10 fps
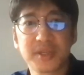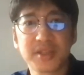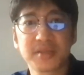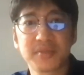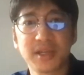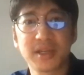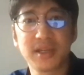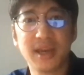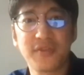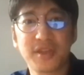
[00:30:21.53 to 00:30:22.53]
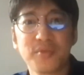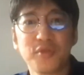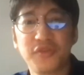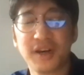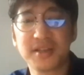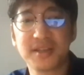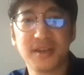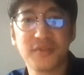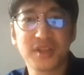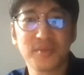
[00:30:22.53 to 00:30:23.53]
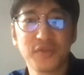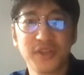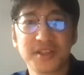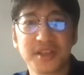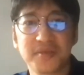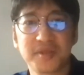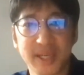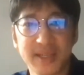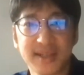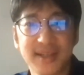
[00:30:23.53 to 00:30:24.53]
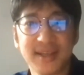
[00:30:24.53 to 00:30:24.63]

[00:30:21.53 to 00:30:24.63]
because in the beginning everything moved fast and everything moved at the same speed.